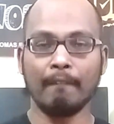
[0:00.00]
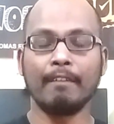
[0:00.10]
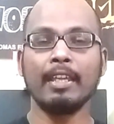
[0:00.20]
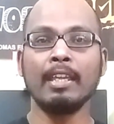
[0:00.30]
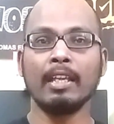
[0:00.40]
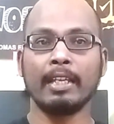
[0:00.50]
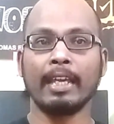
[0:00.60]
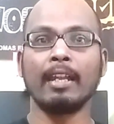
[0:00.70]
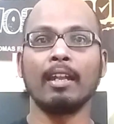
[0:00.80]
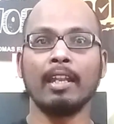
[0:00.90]
we
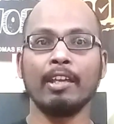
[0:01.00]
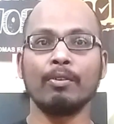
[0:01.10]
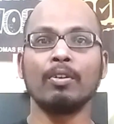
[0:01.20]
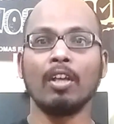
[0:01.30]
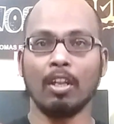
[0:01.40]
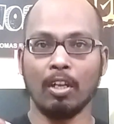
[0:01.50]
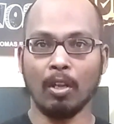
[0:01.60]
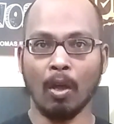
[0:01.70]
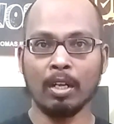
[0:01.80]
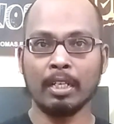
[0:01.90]
can live
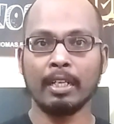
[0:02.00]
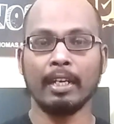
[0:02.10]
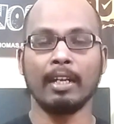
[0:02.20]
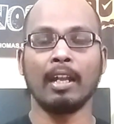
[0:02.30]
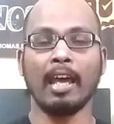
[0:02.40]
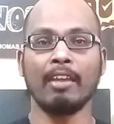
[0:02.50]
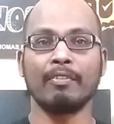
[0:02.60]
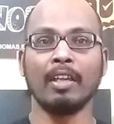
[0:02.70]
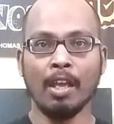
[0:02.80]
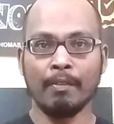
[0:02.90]
longer in
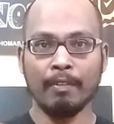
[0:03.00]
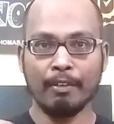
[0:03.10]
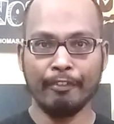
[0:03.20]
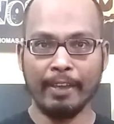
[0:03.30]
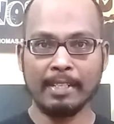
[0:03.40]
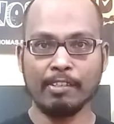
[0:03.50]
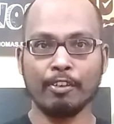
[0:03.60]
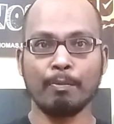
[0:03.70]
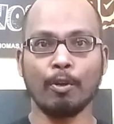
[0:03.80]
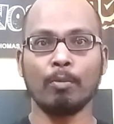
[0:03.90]
life. We will face
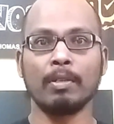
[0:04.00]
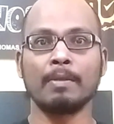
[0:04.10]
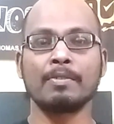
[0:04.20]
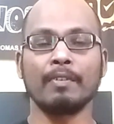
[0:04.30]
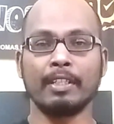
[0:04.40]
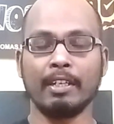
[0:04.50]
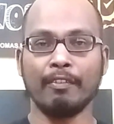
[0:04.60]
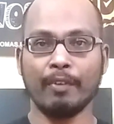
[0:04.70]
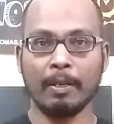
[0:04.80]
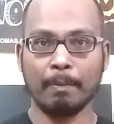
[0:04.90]
our problems with a
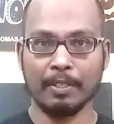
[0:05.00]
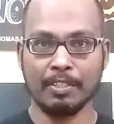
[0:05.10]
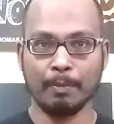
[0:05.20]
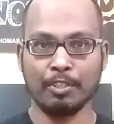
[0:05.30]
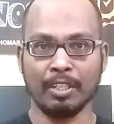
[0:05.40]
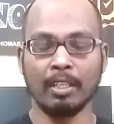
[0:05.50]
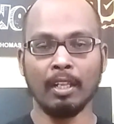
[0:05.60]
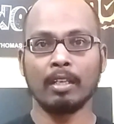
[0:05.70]
different perception.